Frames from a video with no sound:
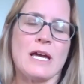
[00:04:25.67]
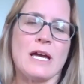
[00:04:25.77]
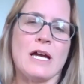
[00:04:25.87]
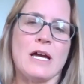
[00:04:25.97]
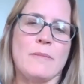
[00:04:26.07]

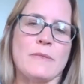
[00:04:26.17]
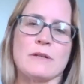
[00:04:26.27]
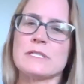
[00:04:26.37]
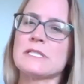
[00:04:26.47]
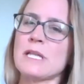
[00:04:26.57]

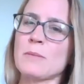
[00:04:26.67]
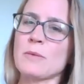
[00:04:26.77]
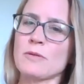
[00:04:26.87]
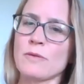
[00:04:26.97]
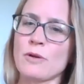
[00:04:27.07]
there are some
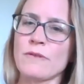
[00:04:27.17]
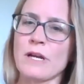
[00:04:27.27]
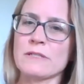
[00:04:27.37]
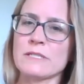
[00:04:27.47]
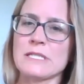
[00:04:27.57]

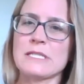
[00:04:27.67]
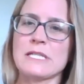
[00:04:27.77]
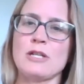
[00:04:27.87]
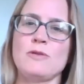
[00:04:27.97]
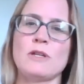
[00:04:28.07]
coronaviruses
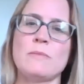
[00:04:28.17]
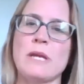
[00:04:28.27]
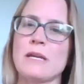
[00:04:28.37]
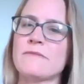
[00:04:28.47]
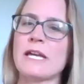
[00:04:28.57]
that you can
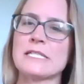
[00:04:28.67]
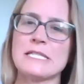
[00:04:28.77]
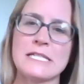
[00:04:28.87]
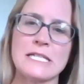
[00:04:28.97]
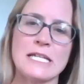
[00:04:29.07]
make a
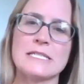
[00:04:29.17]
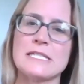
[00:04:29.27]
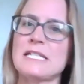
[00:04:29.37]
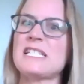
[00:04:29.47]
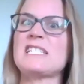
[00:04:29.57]
vaccine against
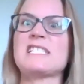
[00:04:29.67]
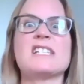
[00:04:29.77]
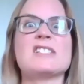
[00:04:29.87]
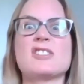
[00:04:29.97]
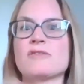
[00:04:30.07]
and it
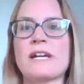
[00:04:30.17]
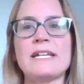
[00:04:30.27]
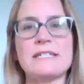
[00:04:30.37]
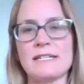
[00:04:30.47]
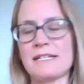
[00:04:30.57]
does
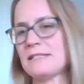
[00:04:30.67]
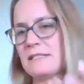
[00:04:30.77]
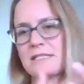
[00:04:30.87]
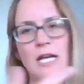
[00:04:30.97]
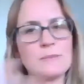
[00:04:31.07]
great and it
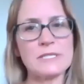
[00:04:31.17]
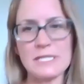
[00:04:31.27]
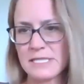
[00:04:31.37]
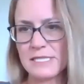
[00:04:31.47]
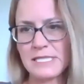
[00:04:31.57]
stops the
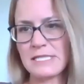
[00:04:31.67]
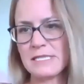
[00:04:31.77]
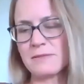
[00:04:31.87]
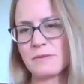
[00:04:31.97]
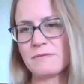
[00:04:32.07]

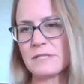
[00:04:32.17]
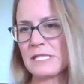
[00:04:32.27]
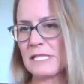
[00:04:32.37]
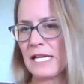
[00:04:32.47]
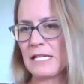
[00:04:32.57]
disease. We've
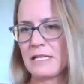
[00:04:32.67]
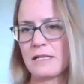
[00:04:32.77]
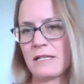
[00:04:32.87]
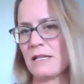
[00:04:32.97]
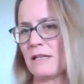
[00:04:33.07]
seen that
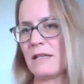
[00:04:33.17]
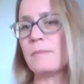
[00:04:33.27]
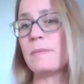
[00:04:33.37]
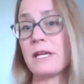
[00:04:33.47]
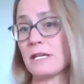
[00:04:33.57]
in the
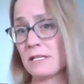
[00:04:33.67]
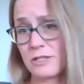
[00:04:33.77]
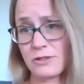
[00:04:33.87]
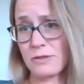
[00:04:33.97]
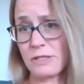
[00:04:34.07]
pig
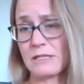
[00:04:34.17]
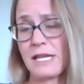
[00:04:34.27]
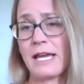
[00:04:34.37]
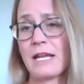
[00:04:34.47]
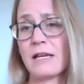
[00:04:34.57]
industry.
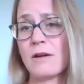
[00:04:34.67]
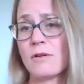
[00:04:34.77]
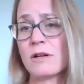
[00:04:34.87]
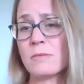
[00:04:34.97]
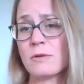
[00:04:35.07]
They had a
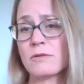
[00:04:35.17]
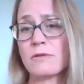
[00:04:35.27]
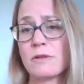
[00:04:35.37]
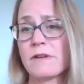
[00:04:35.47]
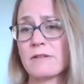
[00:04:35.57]
horrible
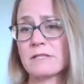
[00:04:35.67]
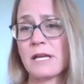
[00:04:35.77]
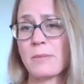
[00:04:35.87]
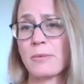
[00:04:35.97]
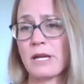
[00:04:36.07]
coronavirus
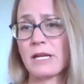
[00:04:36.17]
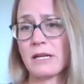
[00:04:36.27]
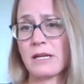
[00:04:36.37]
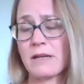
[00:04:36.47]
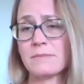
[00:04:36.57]
outbreak
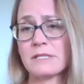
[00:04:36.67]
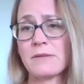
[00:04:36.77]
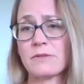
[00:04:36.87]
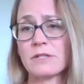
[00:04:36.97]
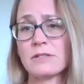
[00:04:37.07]

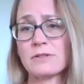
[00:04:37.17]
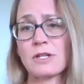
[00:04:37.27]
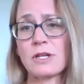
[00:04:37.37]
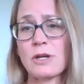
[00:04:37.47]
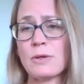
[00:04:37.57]
several years
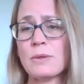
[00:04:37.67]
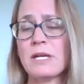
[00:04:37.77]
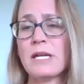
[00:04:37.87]
ago,